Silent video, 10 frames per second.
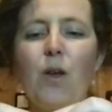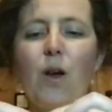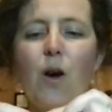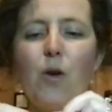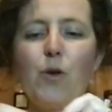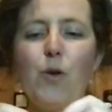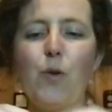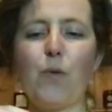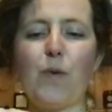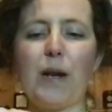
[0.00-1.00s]
our
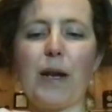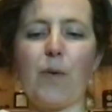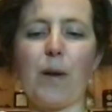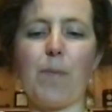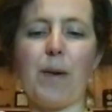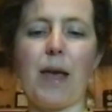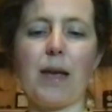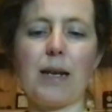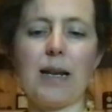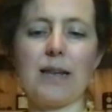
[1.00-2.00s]
new Filigree
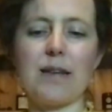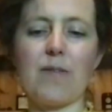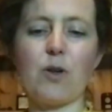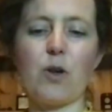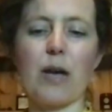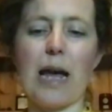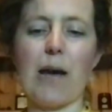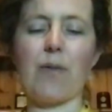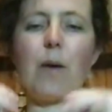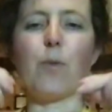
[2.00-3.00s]
bee. Let's have a look
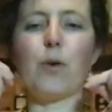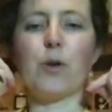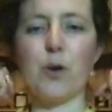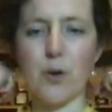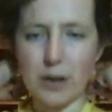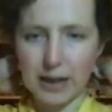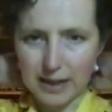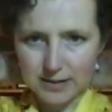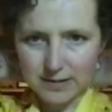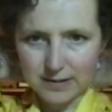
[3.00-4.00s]
how that would look
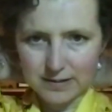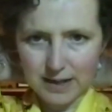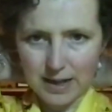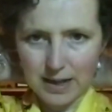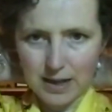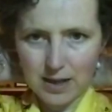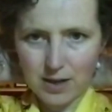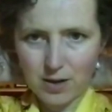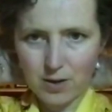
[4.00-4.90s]
and see.